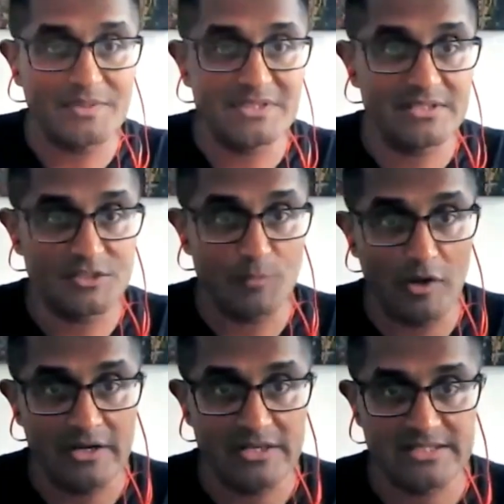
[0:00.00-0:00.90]
happens in the
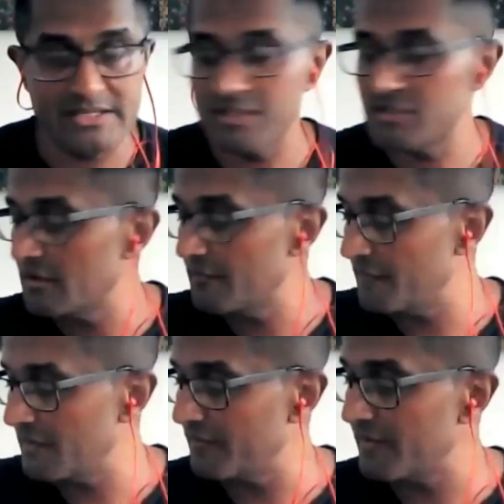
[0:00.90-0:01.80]
small intestine. So
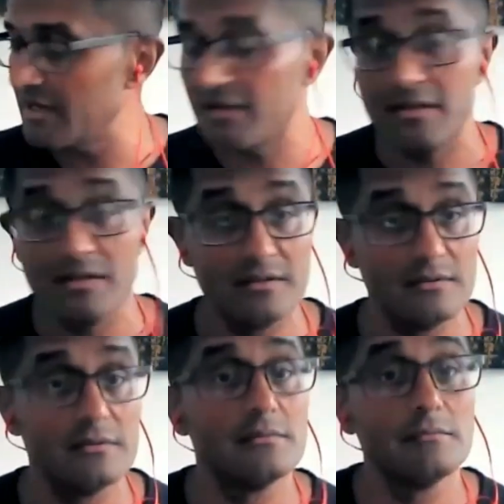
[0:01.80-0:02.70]
if I eat
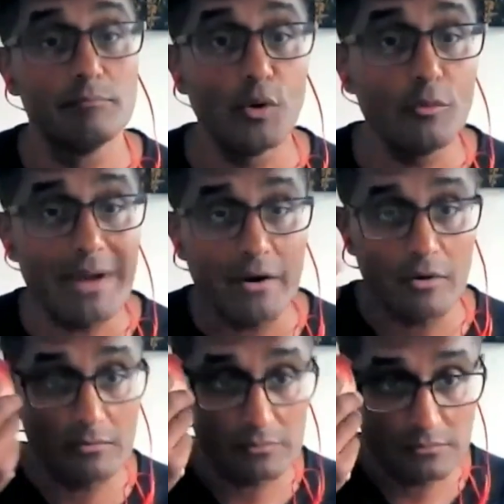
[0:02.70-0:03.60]
bone
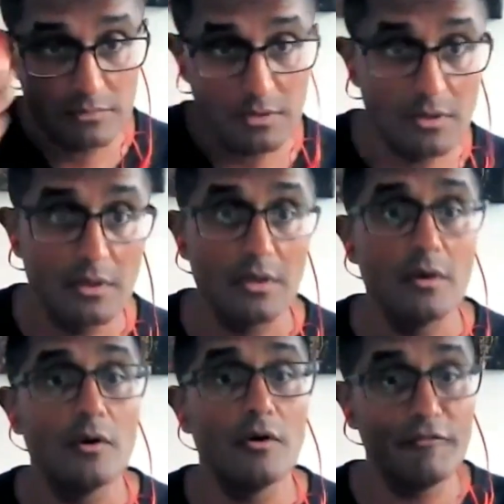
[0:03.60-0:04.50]
marrow,
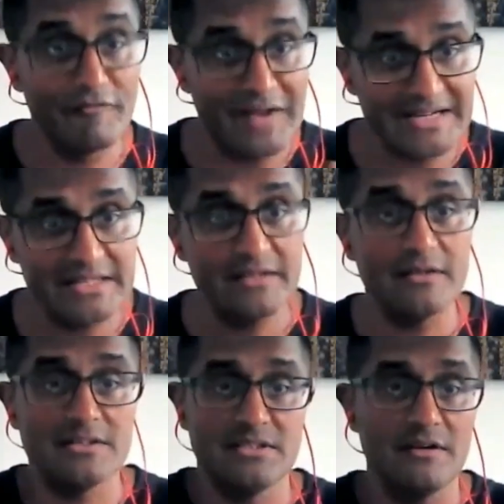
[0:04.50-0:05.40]

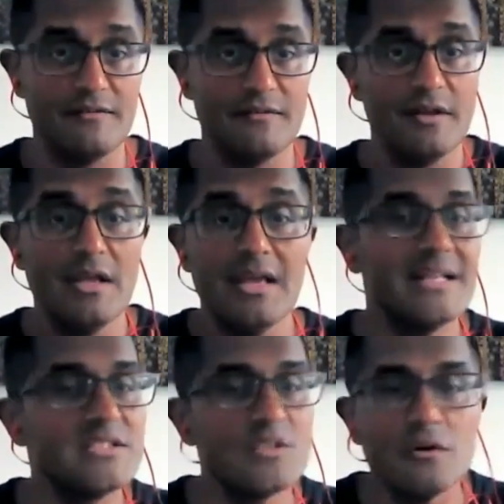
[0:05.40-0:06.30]
fatty stuff,
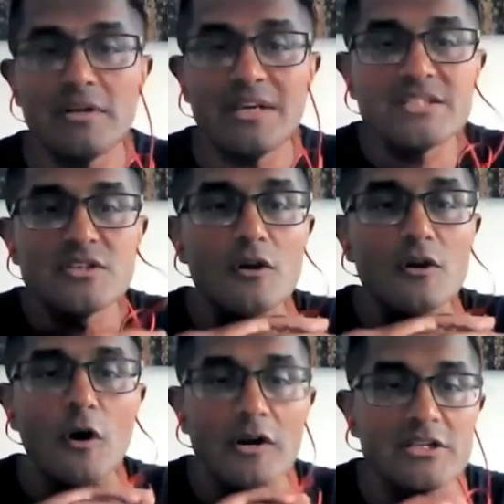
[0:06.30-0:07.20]
it's
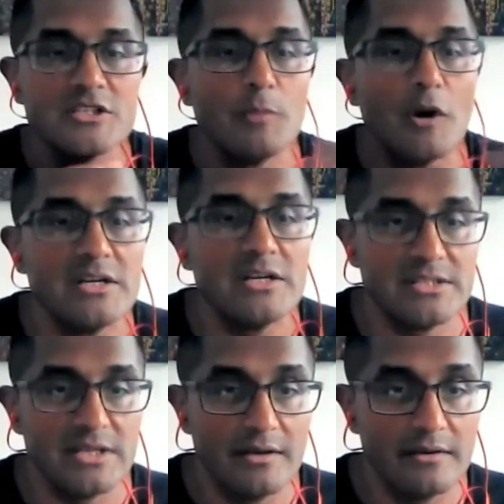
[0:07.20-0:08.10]
all gone in the small
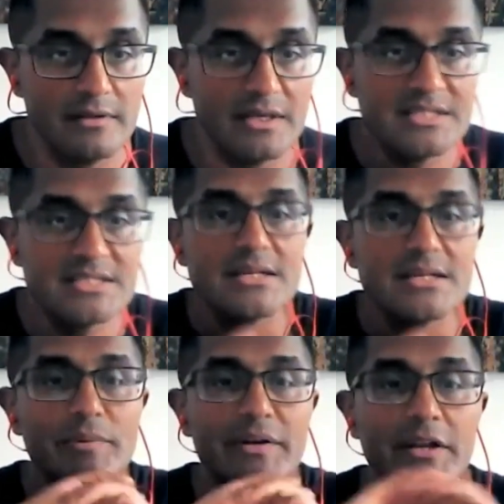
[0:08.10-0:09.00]
intestine. It's
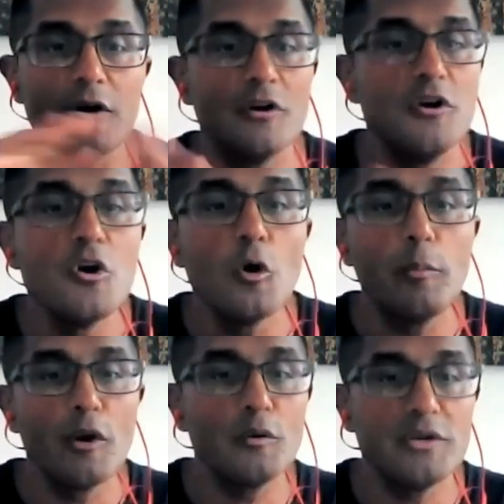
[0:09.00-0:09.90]
completely gone.
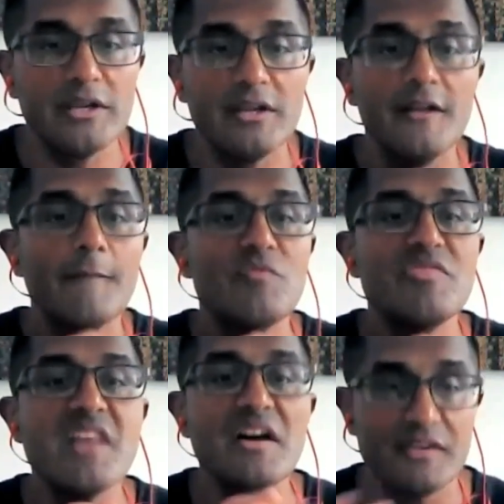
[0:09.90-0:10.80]
No bloating,
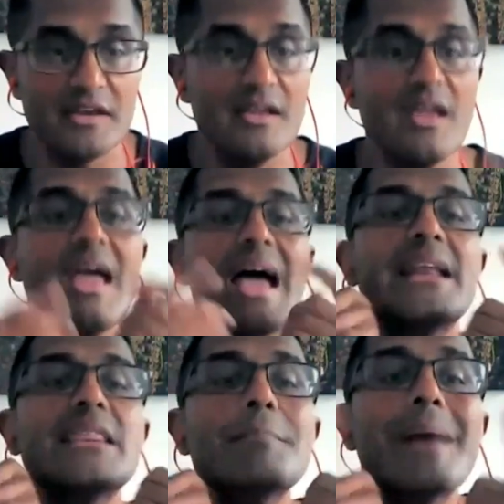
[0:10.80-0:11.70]
nothing.
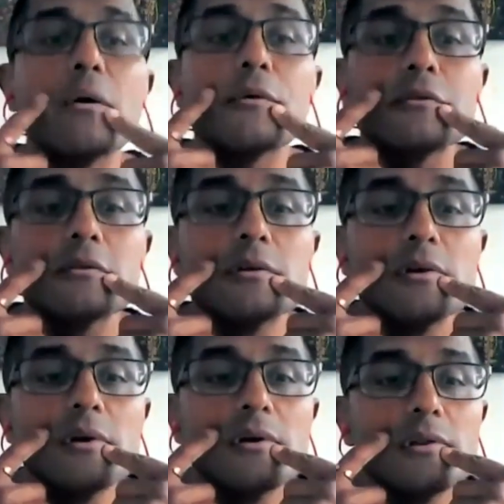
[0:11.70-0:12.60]
And in the mouth,
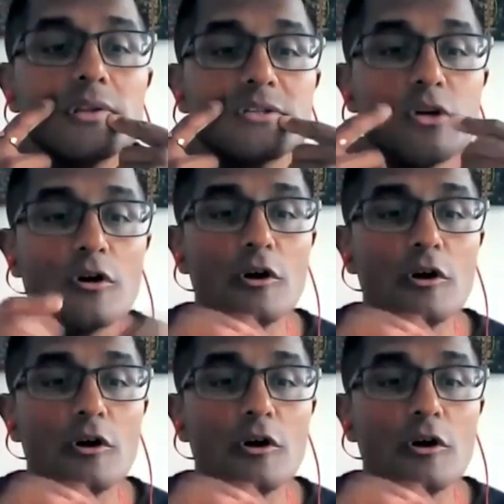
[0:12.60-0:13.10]
there's